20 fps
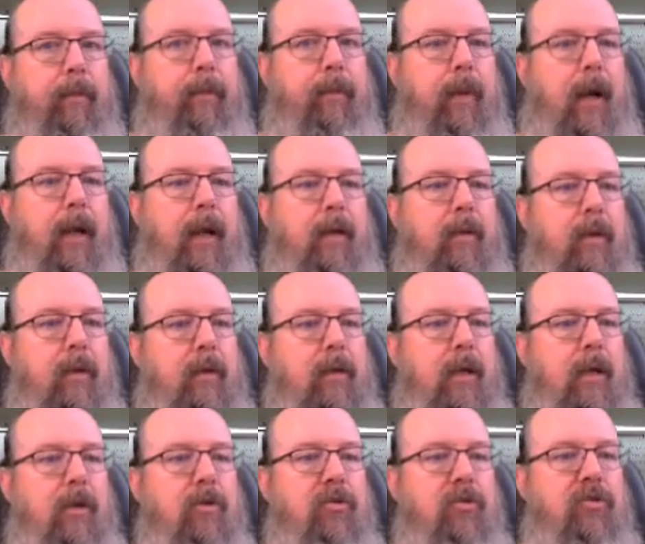But the
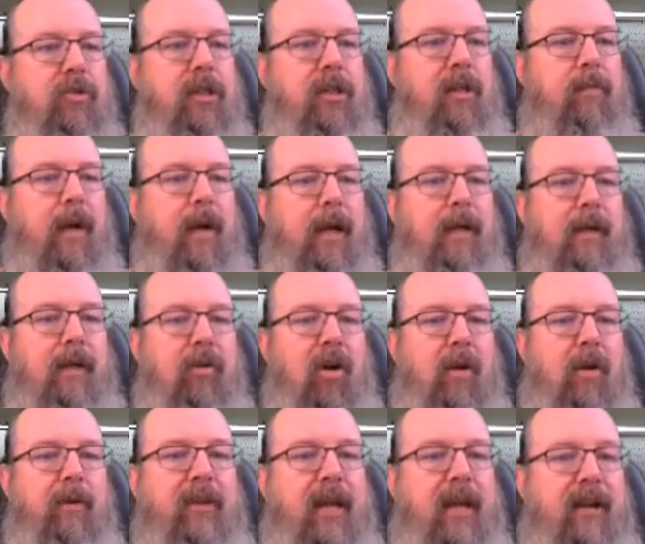teacher still might
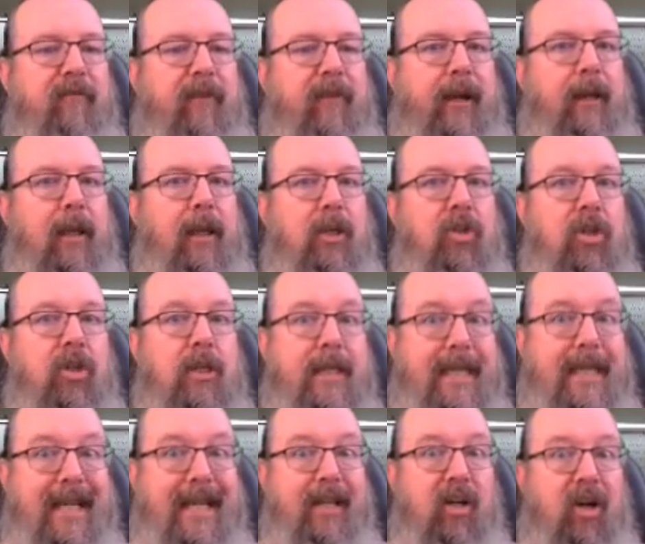determine that a violation
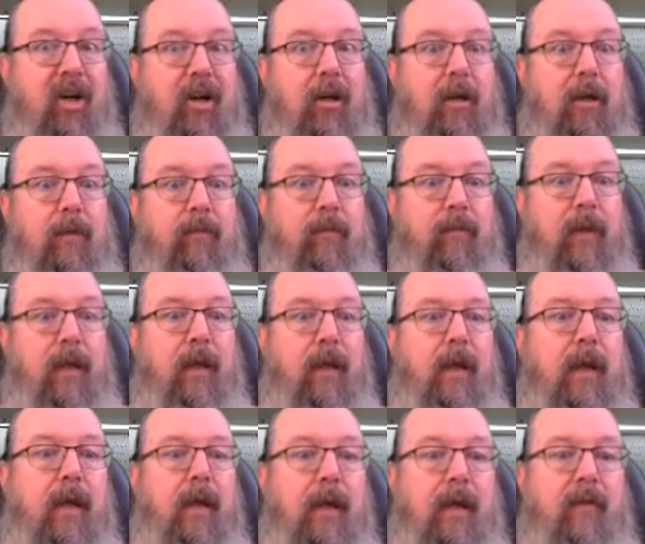did occur.
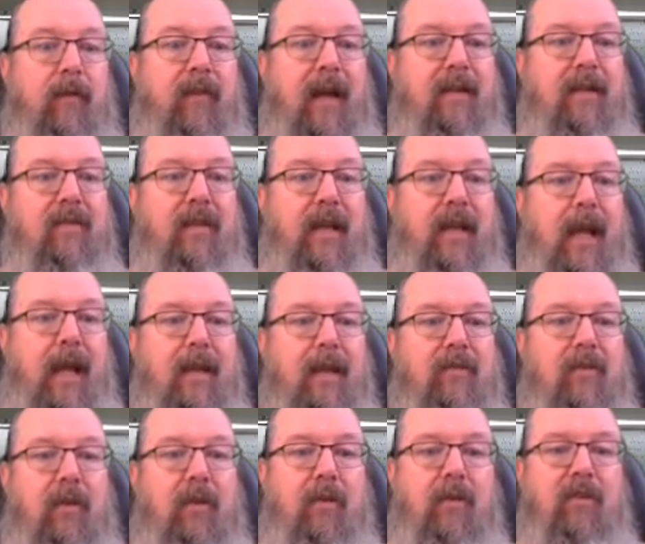If that's the
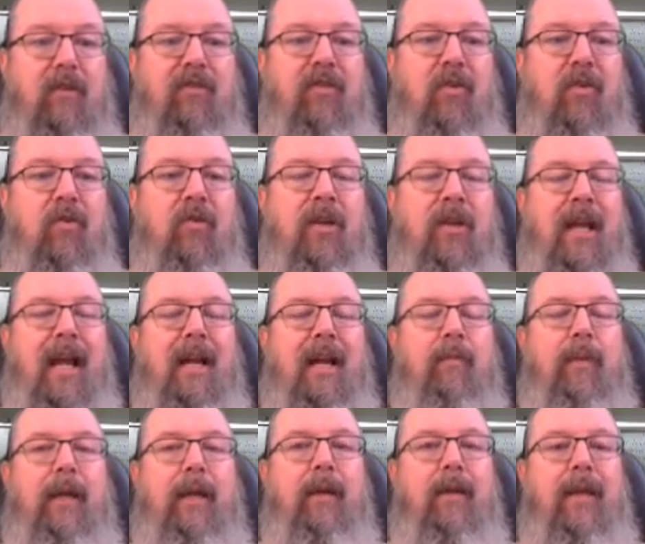case, the student can
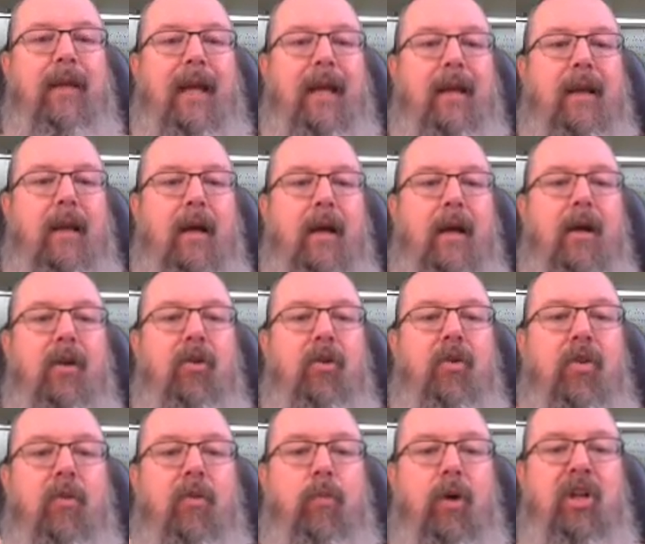appeal then
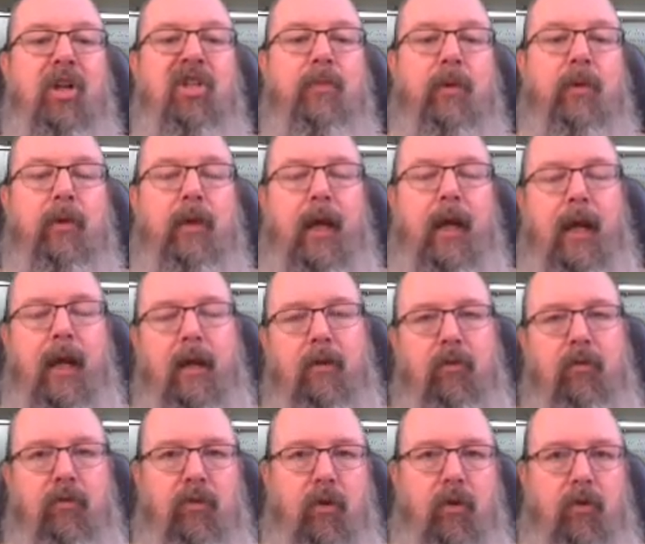to the principal and
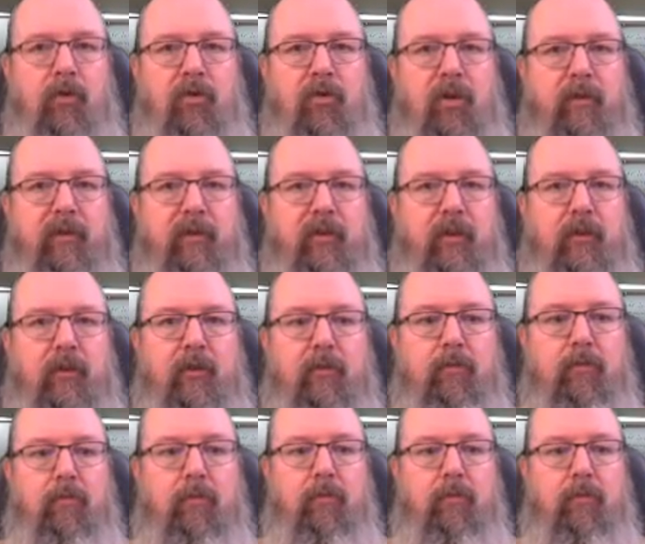to student services.